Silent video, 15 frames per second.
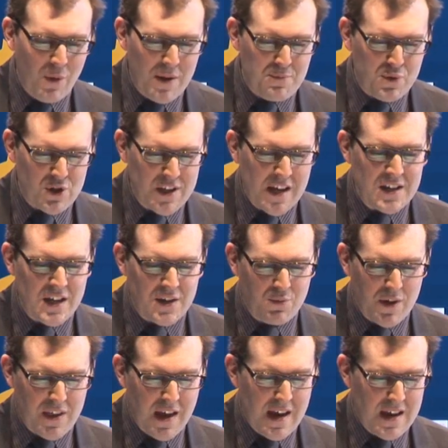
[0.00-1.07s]
when
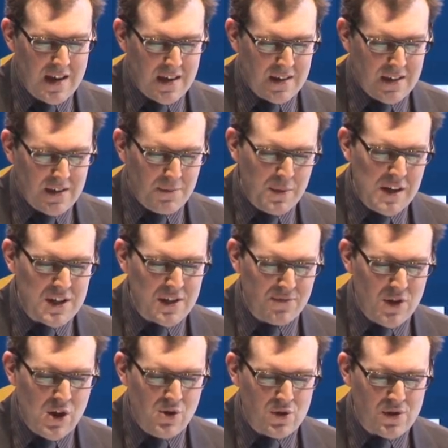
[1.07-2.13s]
presented with a piece
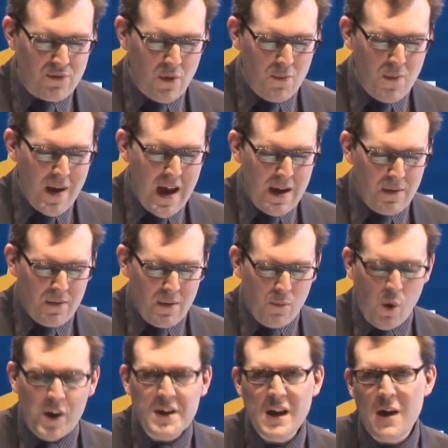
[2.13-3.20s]
of news from
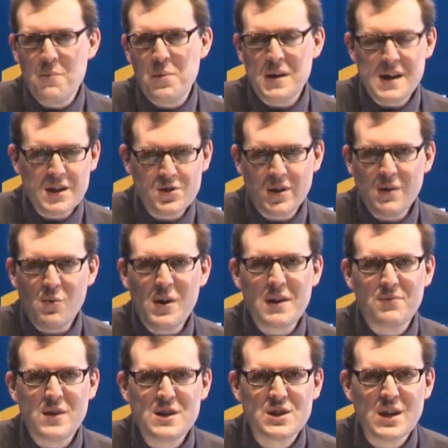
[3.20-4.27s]
one company doing
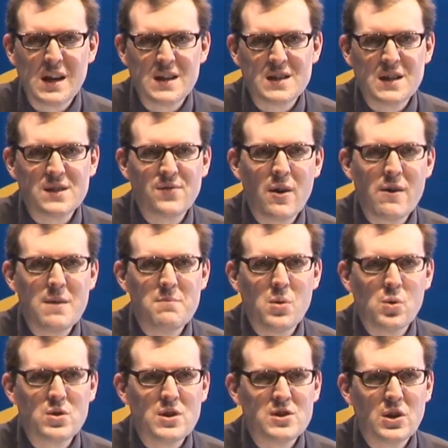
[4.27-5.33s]
one of these things, it's very
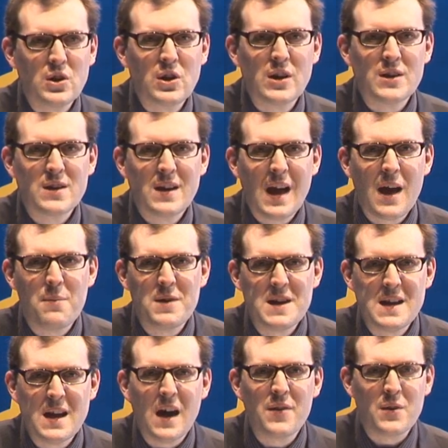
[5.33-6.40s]
important to look at how
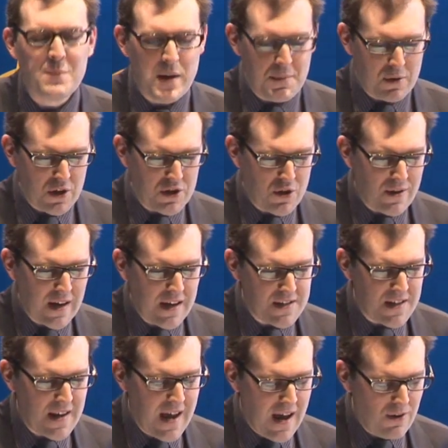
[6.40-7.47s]
many other people are doing
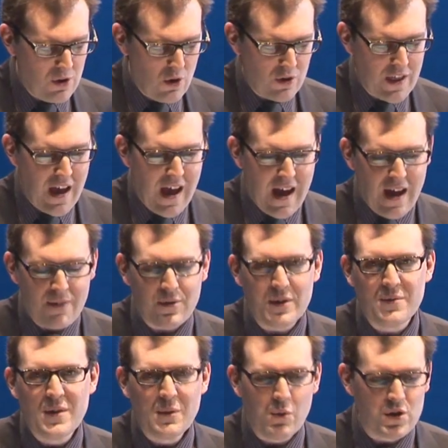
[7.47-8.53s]
it, how long they have,
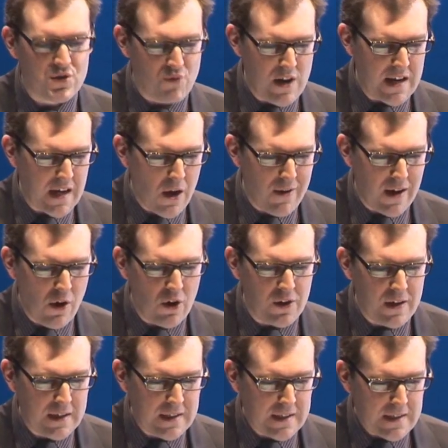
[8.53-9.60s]
and what's really going
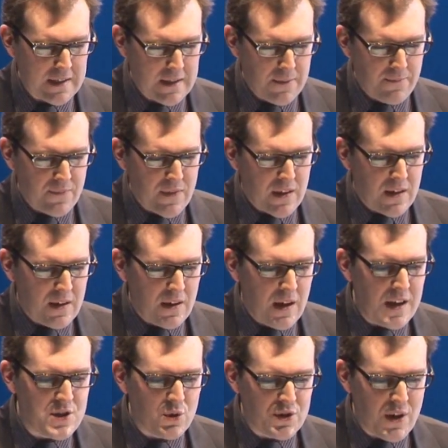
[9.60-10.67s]
on.
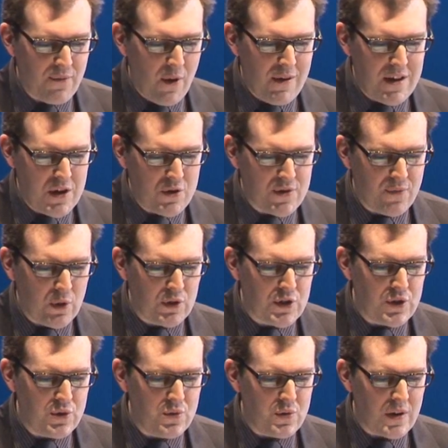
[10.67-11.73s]
It's also very useful
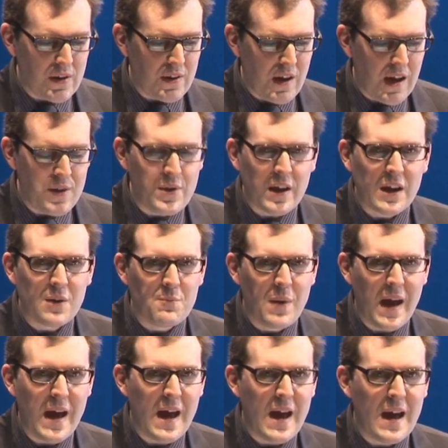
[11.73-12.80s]
to, I think,
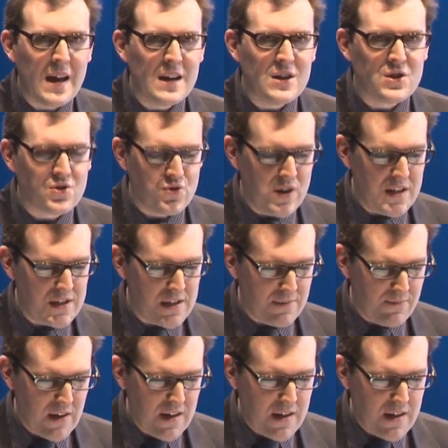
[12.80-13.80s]
compare industries.